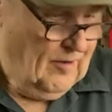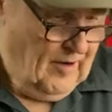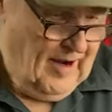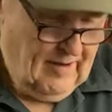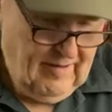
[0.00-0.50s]
All
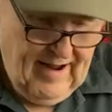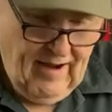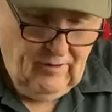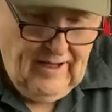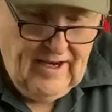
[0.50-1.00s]
right,
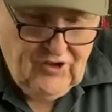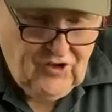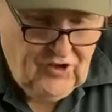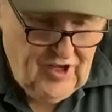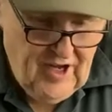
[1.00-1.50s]
now let us
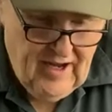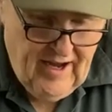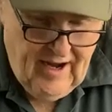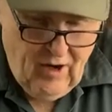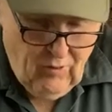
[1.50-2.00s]
see
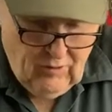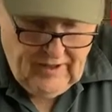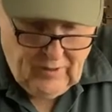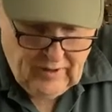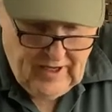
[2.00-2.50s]
how
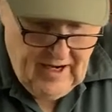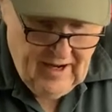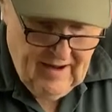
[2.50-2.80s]
liquidy